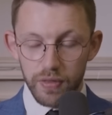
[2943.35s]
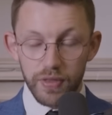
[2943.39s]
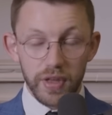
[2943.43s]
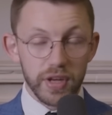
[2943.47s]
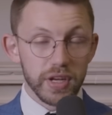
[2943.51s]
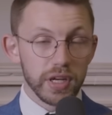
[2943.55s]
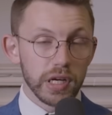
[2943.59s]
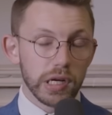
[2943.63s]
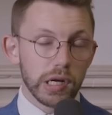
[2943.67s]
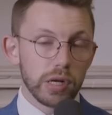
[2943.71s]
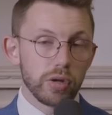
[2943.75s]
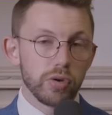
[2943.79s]

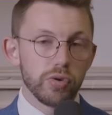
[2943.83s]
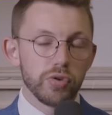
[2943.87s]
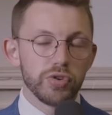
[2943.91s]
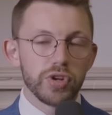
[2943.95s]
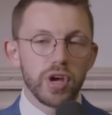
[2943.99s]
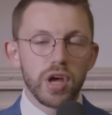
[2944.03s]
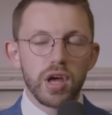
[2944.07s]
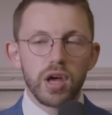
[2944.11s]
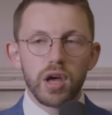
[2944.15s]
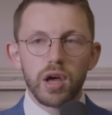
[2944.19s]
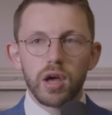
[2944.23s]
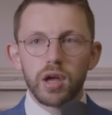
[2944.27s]
They
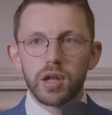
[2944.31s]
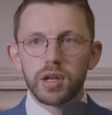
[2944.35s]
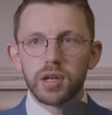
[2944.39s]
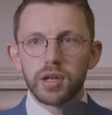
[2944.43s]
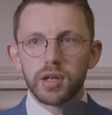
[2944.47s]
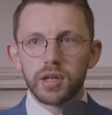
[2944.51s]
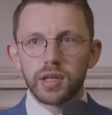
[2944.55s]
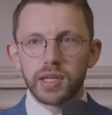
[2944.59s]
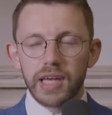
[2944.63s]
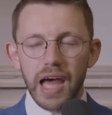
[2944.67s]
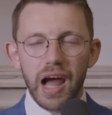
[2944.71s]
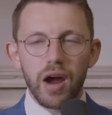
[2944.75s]
include
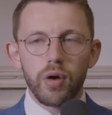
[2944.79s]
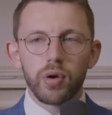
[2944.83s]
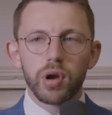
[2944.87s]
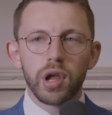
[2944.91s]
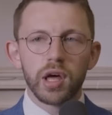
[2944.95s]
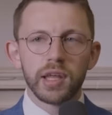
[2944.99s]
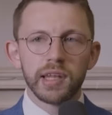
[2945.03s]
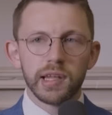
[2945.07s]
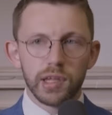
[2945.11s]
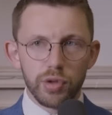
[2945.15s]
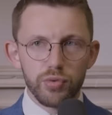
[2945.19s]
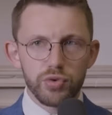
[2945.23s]

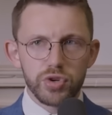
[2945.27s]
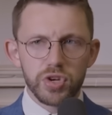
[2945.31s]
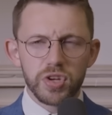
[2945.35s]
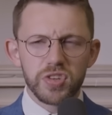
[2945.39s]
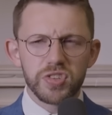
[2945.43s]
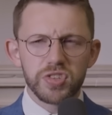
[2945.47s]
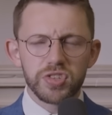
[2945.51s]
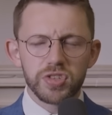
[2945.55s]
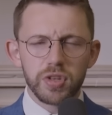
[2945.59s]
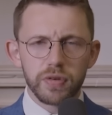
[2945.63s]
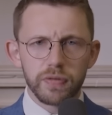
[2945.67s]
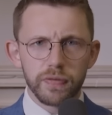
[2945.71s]
Caroline
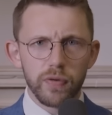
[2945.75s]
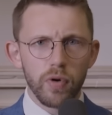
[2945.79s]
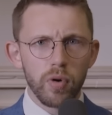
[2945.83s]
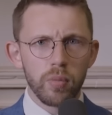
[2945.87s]
Lucas, the